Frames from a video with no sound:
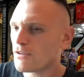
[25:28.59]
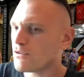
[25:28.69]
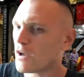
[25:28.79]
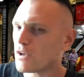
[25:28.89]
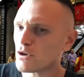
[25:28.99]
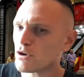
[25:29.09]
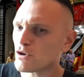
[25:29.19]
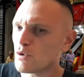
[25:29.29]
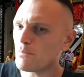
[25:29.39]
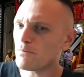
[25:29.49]
Dude, I took her
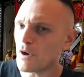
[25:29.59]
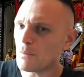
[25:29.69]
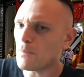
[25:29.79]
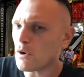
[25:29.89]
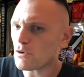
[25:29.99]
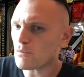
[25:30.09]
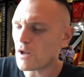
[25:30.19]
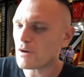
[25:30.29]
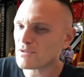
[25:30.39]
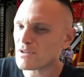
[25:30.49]
to a, a park,
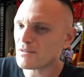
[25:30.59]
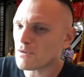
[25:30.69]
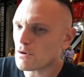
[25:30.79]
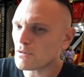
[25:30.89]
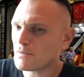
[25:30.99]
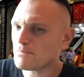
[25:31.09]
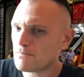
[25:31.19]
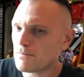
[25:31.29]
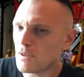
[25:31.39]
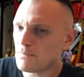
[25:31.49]
right? It was like a darkly
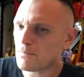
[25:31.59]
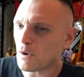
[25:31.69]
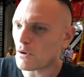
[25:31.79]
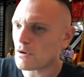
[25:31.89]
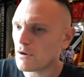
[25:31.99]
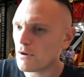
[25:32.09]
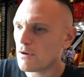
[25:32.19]
lit park.